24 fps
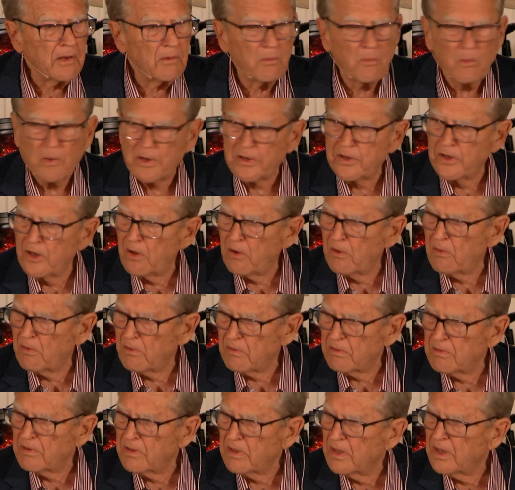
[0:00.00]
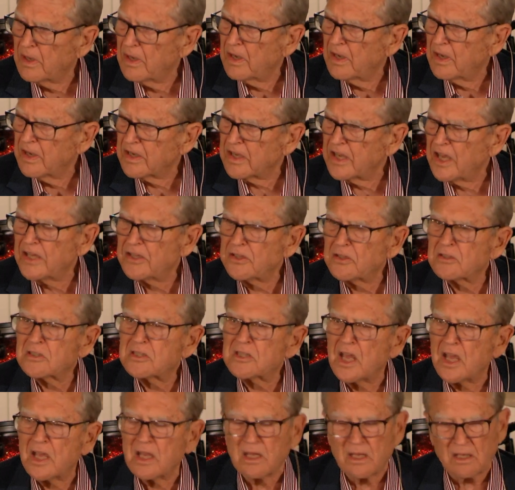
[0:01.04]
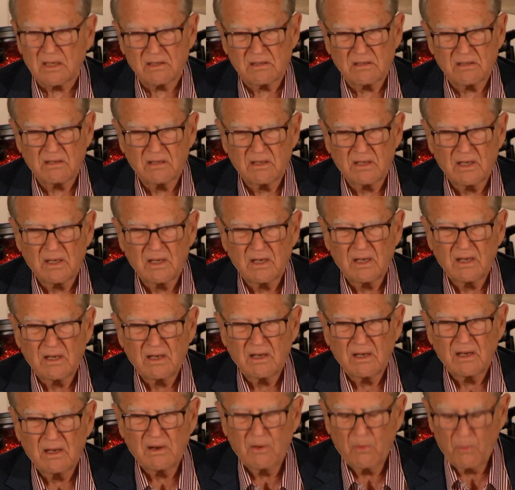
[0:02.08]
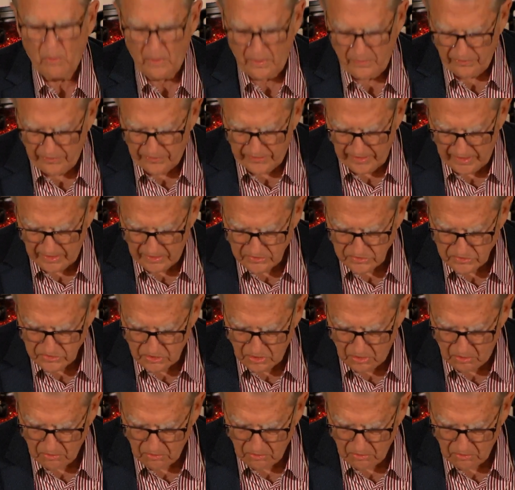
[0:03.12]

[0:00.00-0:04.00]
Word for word: He he want to know, can you take it when things